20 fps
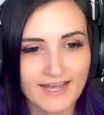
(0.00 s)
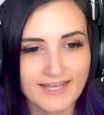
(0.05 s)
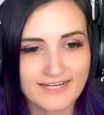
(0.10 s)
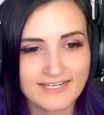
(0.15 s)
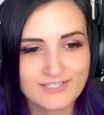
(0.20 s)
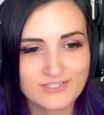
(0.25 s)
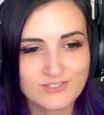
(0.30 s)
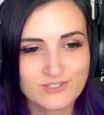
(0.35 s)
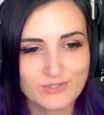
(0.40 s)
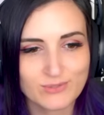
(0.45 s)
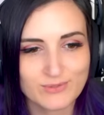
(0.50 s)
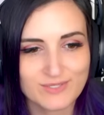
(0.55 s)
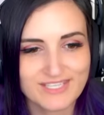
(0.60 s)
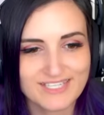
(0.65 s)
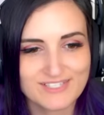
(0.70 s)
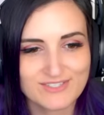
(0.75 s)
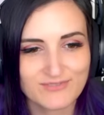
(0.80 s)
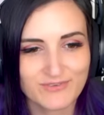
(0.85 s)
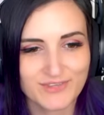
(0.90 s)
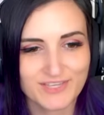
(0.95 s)
I didn't do
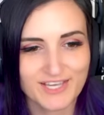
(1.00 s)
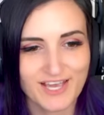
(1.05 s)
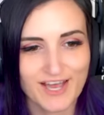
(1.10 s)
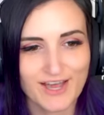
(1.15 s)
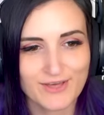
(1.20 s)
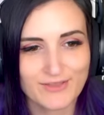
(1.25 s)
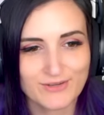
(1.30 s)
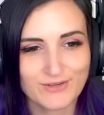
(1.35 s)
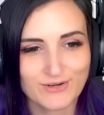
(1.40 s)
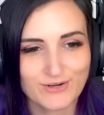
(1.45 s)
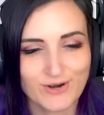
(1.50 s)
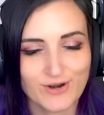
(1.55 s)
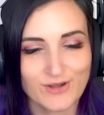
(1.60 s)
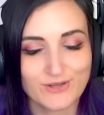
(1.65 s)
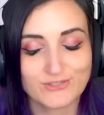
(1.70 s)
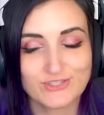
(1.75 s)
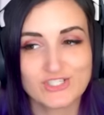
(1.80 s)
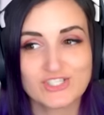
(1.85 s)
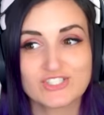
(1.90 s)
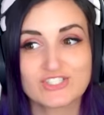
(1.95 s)
these for the other
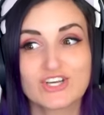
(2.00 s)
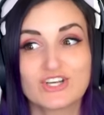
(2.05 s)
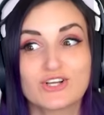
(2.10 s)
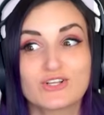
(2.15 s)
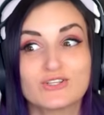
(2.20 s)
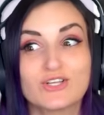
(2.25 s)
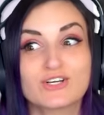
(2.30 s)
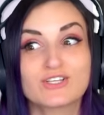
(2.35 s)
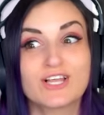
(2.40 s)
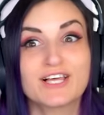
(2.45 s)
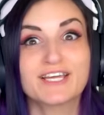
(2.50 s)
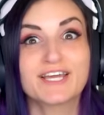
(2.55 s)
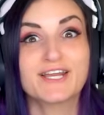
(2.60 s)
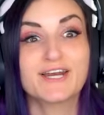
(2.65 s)
girl. She's gonna look like